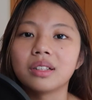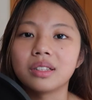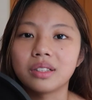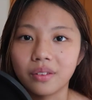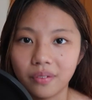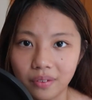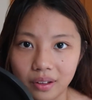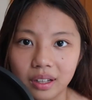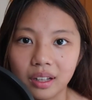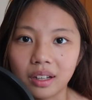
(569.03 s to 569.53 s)

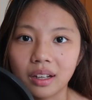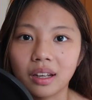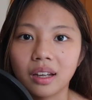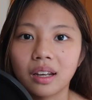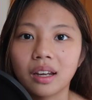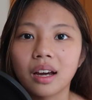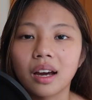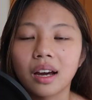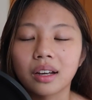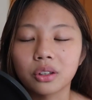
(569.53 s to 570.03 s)

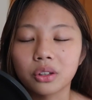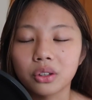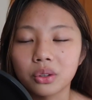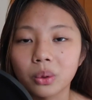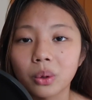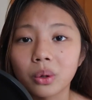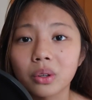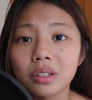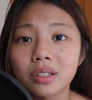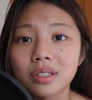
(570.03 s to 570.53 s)
divinity and
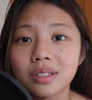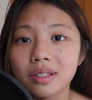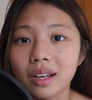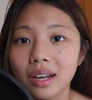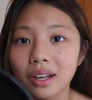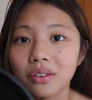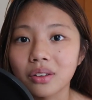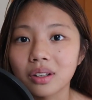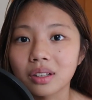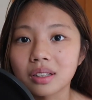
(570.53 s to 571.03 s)
your
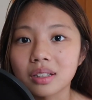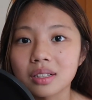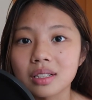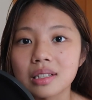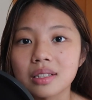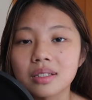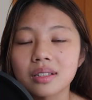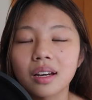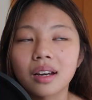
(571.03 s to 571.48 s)
sacredness,